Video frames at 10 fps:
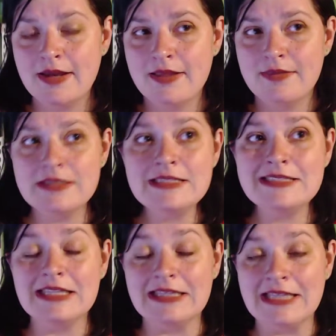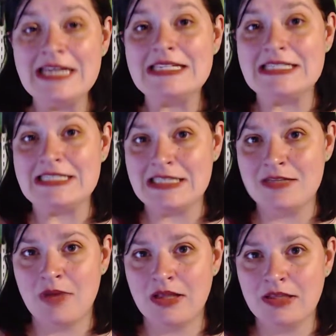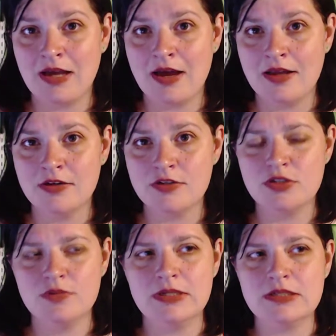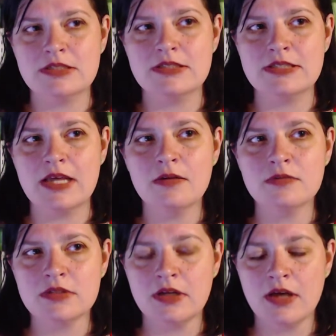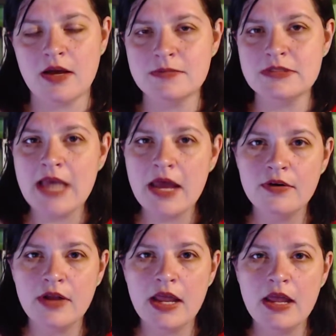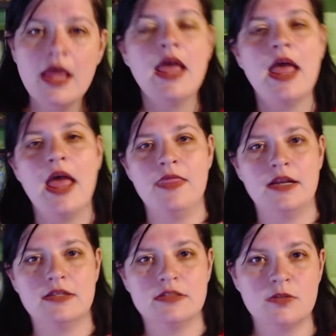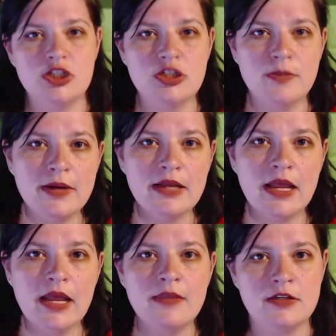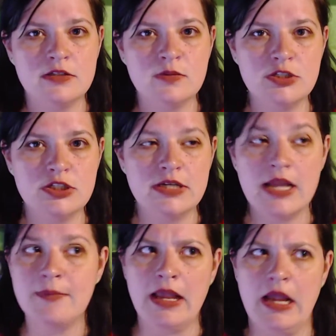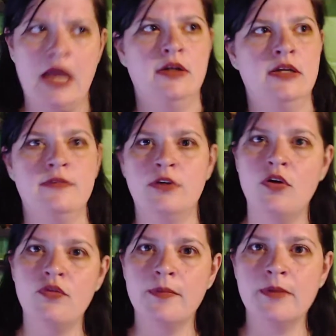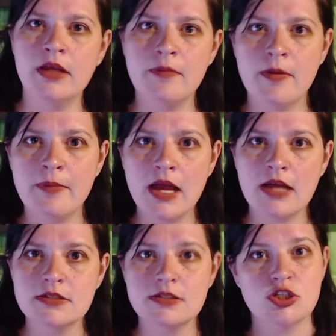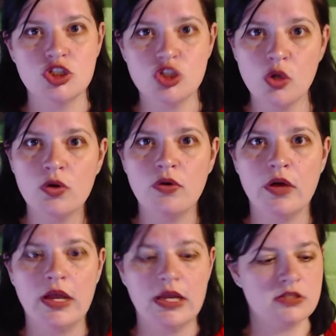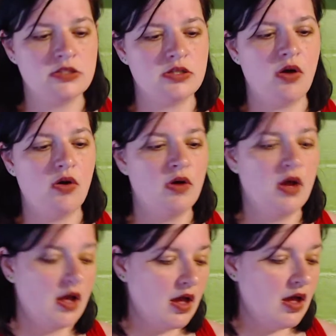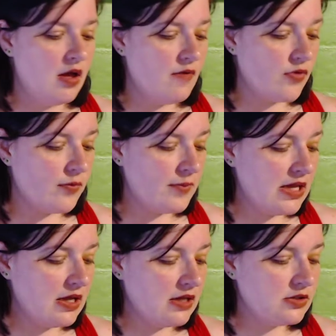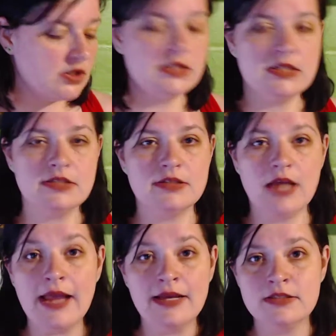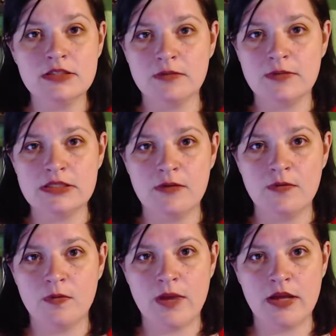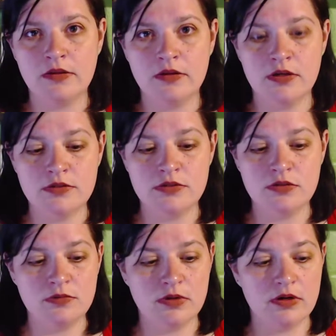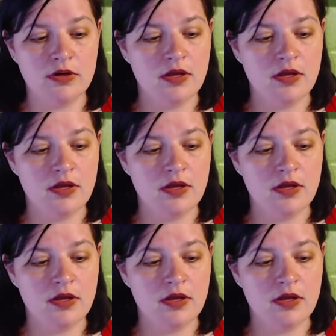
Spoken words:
this is the latest in the month it got here too, because it said it was going to come Saturday, and then it switched to Monday, and then it switched to today. I'm like, I don't even know if I'm going to get my box. So annoying. So for me, just as I consider myself a regular consumer,